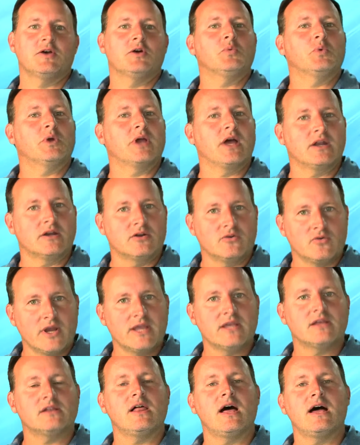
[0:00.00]
We got a
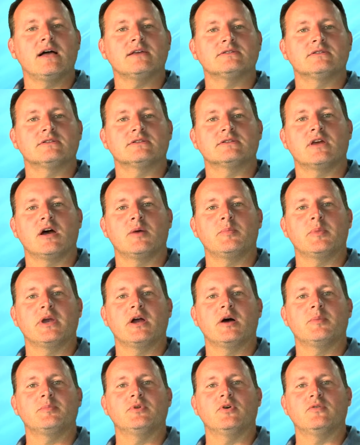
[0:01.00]
great class that's
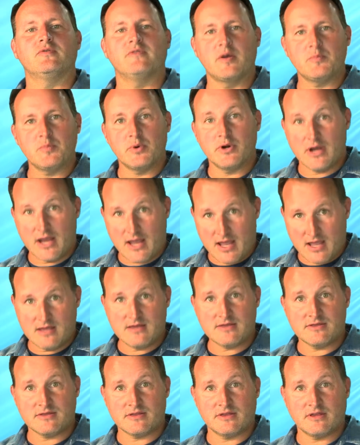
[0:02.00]
coming up November
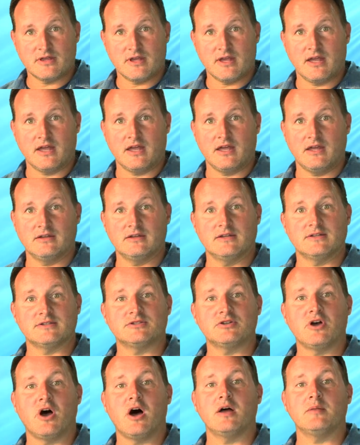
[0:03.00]
8th, and it's
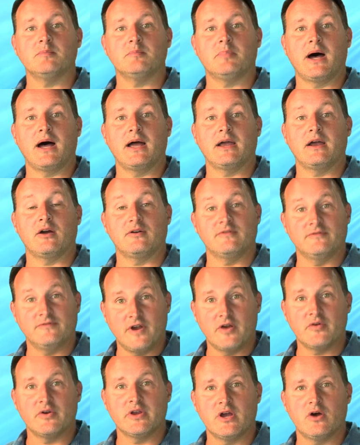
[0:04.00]
taught by our
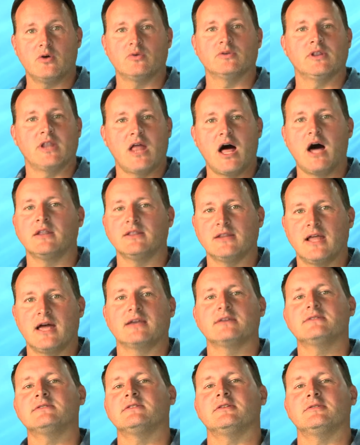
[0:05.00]
very own Lon
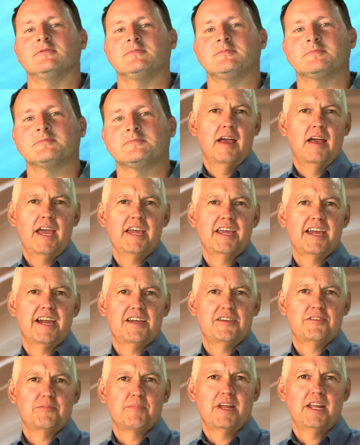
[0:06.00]
Langston. Hey
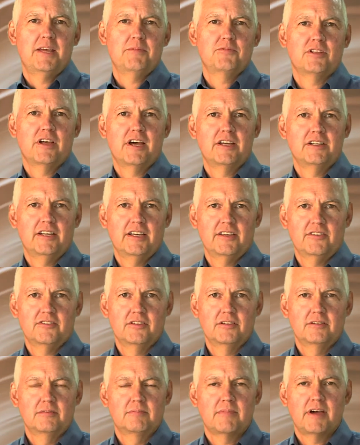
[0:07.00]
guys, my name's Lon
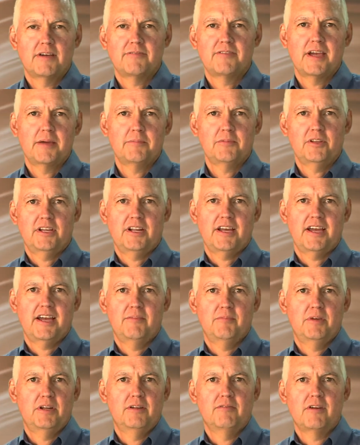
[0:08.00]
Langston. My family and I
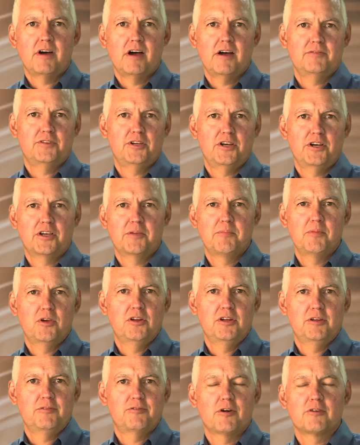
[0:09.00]
have been involved here at
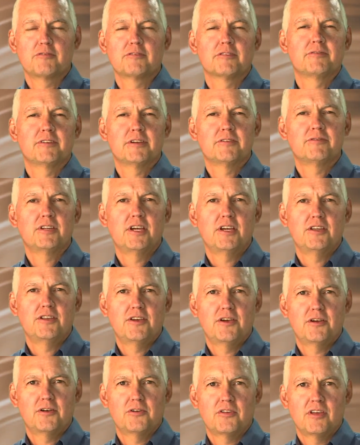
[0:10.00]
Community for over
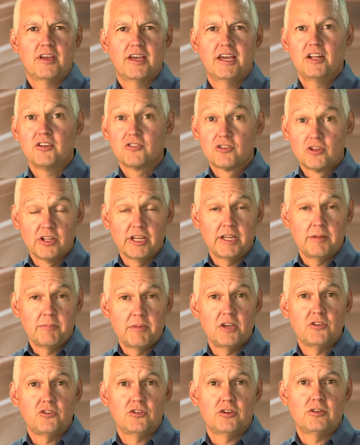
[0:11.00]
15 years. And as Gwen
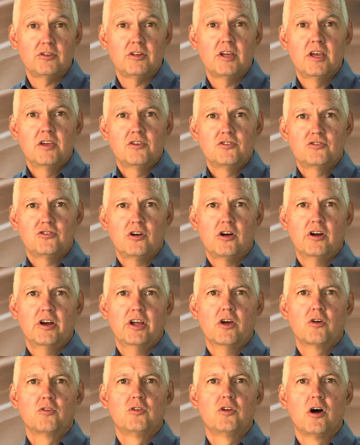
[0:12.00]
mentioned,
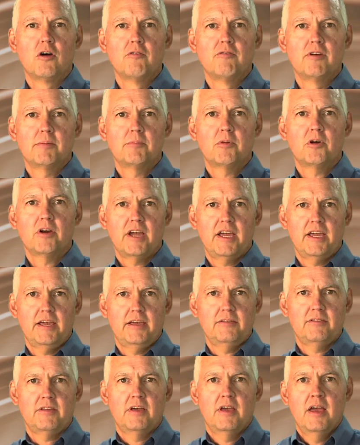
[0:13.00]
starting on November
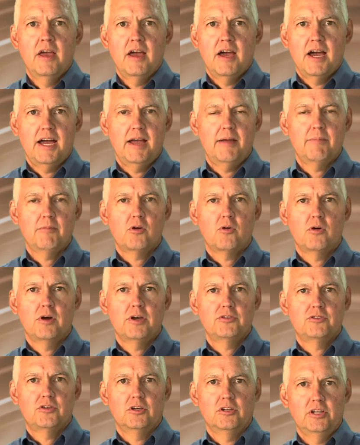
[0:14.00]
8th, I'm
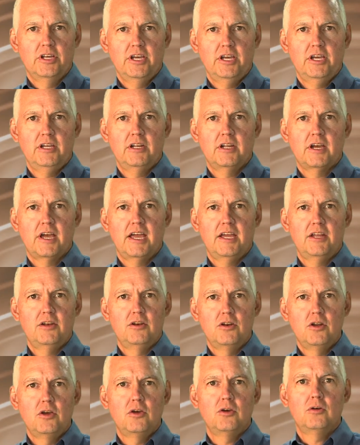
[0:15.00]
going to lead a
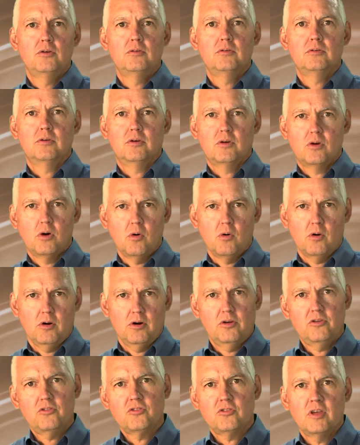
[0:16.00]
new
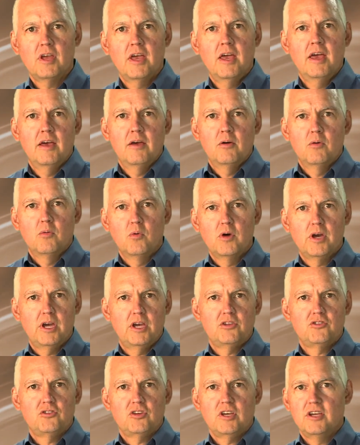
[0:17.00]
course
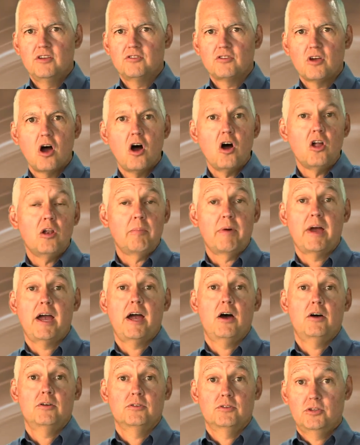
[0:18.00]
which is all
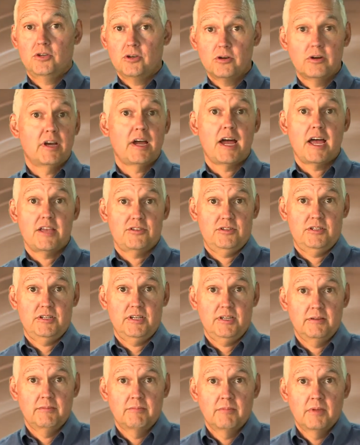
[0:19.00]
about
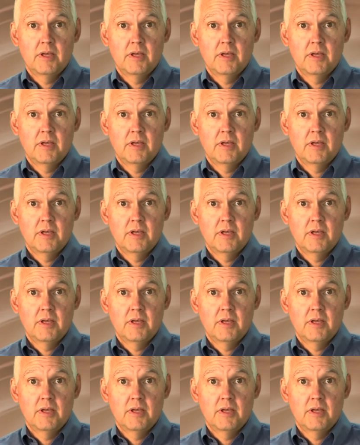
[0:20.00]
curiosity.